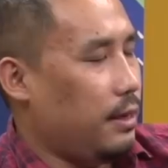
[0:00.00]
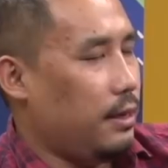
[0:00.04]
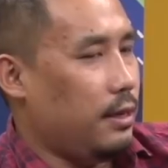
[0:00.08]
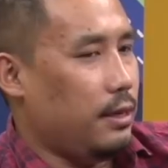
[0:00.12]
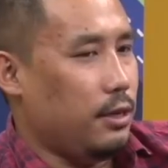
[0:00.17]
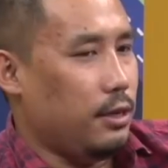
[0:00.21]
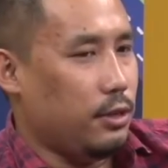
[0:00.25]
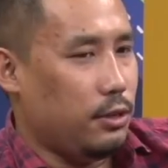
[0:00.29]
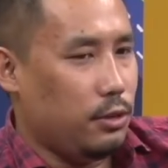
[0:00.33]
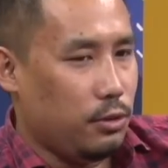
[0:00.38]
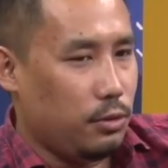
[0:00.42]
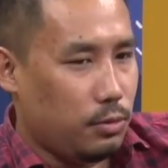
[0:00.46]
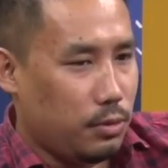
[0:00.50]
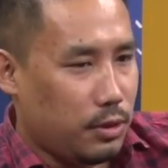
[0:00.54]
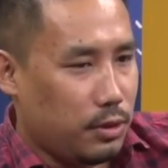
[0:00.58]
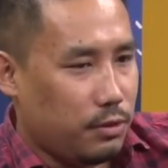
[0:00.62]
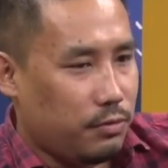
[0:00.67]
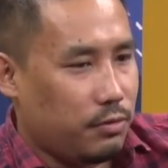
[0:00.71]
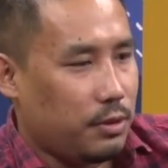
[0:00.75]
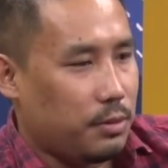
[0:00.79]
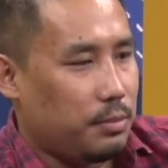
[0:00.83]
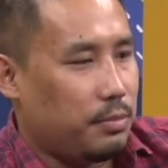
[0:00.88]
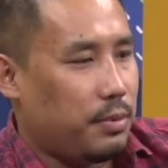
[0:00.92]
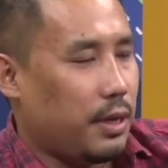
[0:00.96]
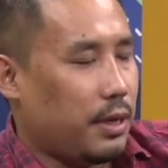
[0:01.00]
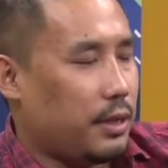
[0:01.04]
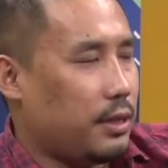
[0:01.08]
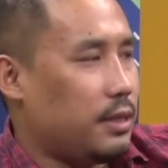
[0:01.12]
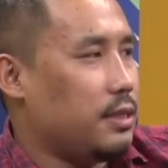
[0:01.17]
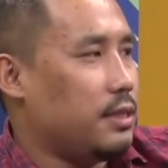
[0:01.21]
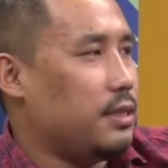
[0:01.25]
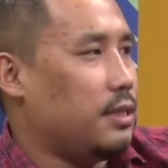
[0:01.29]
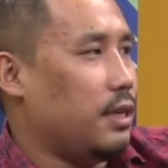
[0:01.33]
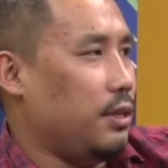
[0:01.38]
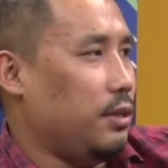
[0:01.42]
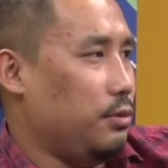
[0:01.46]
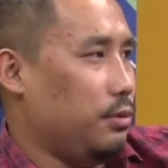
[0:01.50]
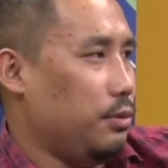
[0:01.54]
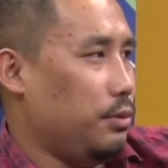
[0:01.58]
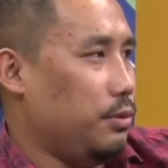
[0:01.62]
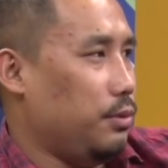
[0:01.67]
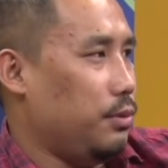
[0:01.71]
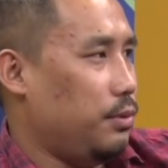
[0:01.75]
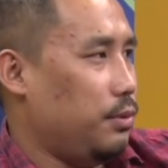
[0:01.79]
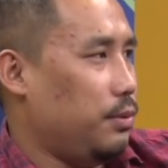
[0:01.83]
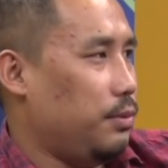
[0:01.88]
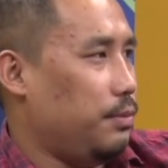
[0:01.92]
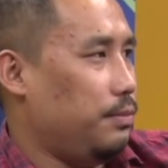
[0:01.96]
It is one of the practice I
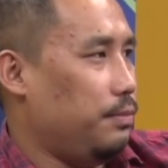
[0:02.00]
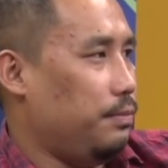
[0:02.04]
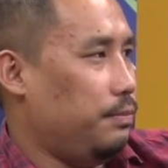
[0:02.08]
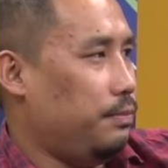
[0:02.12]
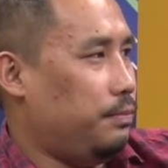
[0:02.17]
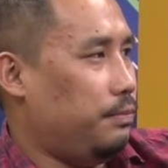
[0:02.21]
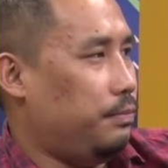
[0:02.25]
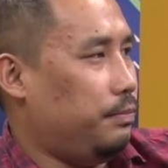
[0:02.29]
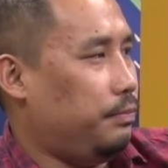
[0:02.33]
do.